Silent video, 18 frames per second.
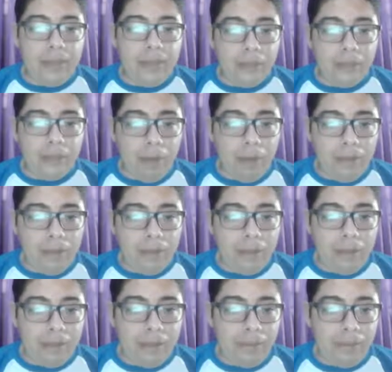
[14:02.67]
If it's
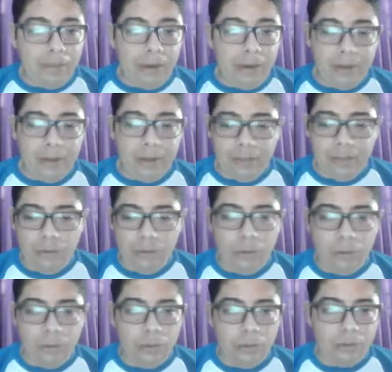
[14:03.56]
something different, if
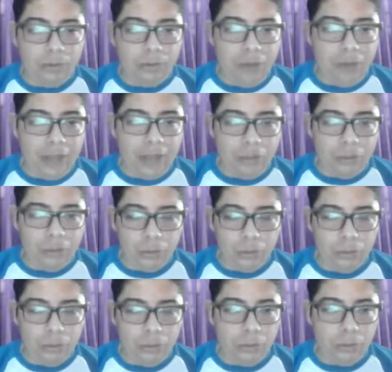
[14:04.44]
you try
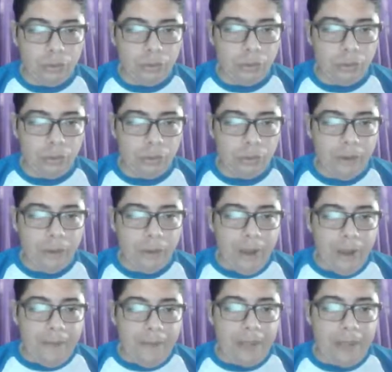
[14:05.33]
to do
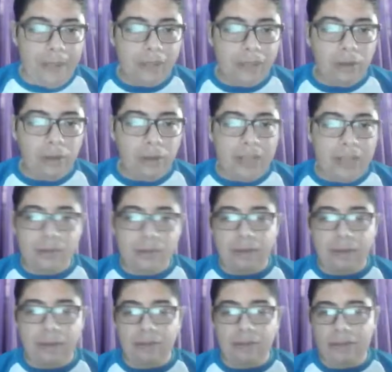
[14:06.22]
the
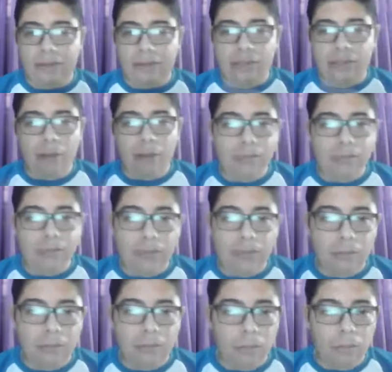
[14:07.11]
installation and there is
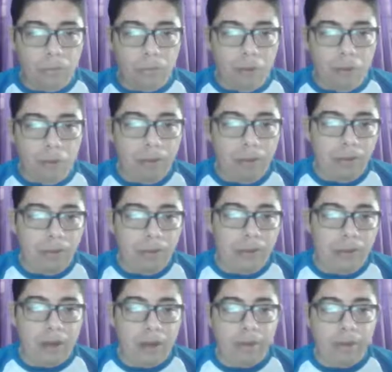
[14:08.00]
something
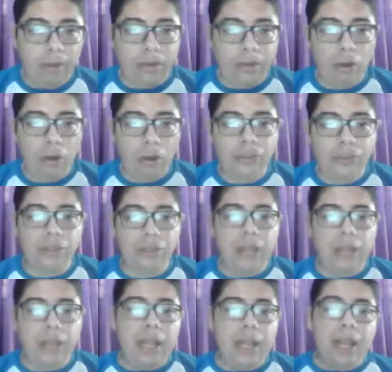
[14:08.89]
wrong with the database
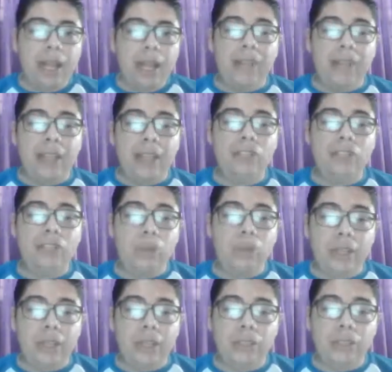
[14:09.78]
host,
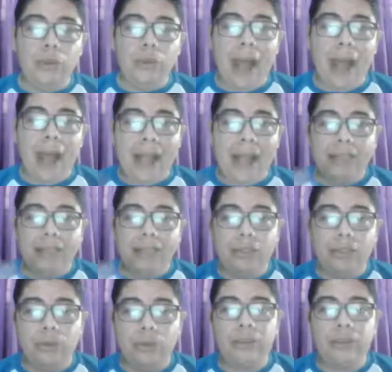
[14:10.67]
then you will need to
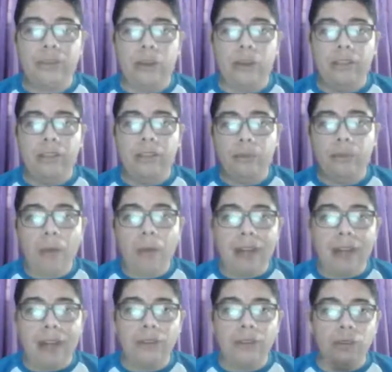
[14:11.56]
ask your service
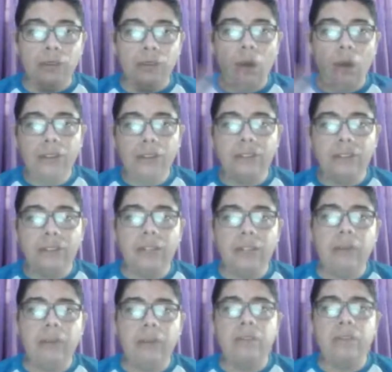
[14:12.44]
provider, your
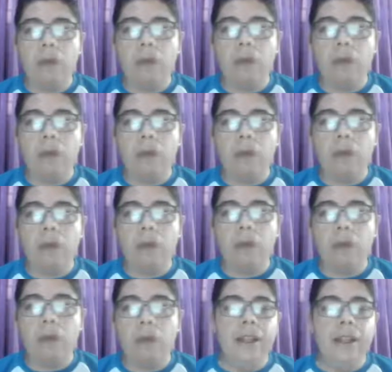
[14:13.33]
hosting service provider, to
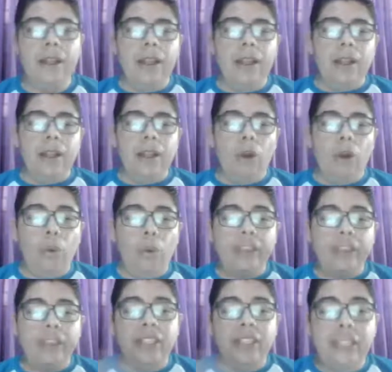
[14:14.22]
see
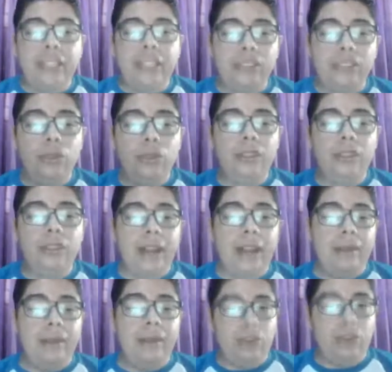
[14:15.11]
which is your
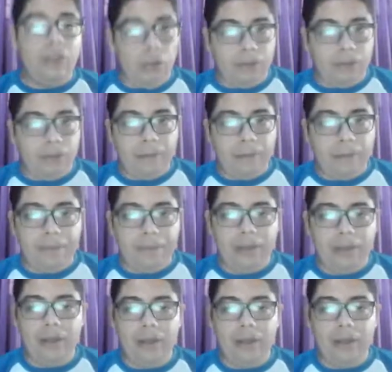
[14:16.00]
database host.